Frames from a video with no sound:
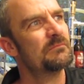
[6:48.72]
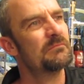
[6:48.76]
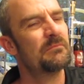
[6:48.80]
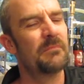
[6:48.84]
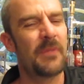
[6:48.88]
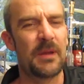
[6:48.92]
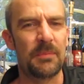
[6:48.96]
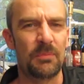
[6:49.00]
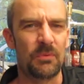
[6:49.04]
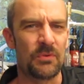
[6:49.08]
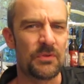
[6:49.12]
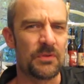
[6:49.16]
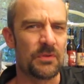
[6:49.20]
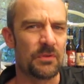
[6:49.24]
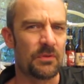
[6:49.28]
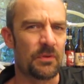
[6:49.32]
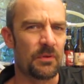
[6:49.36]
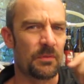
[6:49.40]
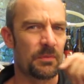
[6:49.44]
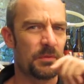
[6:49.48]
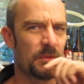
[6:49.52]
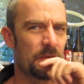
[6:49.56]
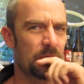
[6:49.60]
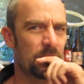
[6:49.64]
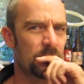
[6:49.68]
Maple syrup.
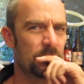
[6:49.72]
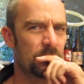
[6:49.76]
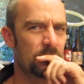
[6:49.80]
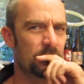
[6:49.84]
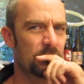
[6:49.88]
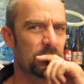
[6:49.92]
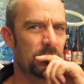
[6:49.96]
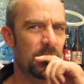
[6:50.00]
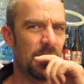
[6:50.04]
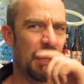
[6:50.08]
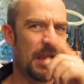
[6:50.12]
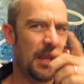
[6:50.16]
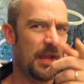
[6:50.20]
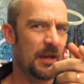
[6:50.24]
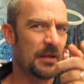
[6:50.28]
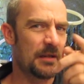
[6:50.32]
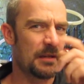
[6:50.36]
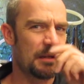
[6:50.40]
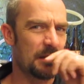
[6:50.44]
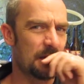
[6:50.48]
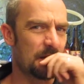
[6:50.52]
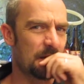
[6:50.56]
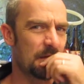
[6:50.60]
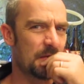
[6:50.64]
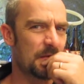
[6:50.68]

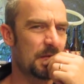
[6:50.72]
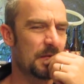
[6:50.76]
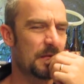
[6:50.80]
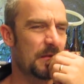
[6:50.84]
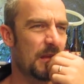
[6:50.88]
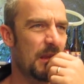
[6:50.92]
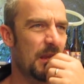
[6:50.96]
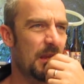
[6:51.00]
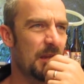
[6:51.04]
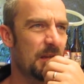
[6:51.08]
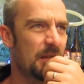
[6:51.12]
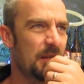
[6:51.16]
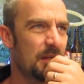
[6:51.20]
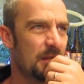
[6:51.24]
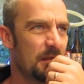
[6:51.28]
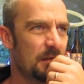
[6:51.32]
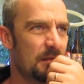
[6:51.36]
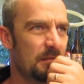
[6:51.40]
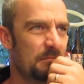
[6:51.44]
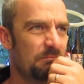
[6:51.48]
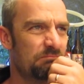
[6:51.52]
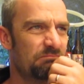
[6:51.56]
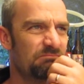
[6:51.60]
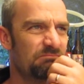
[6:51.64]
Candy. Candy.